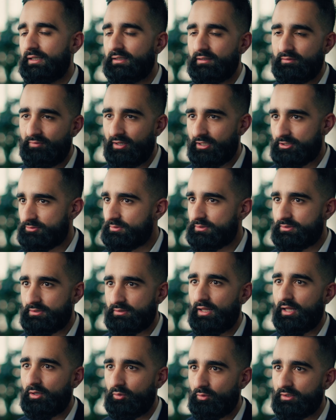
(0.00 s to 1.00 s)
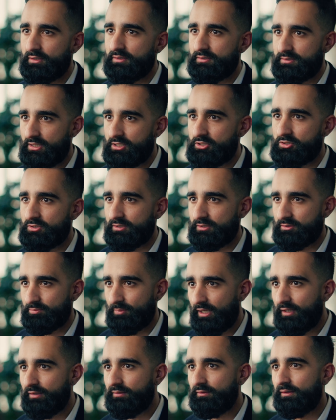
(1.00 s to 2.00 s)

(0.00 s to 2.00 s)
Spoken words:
and investments that organization has made,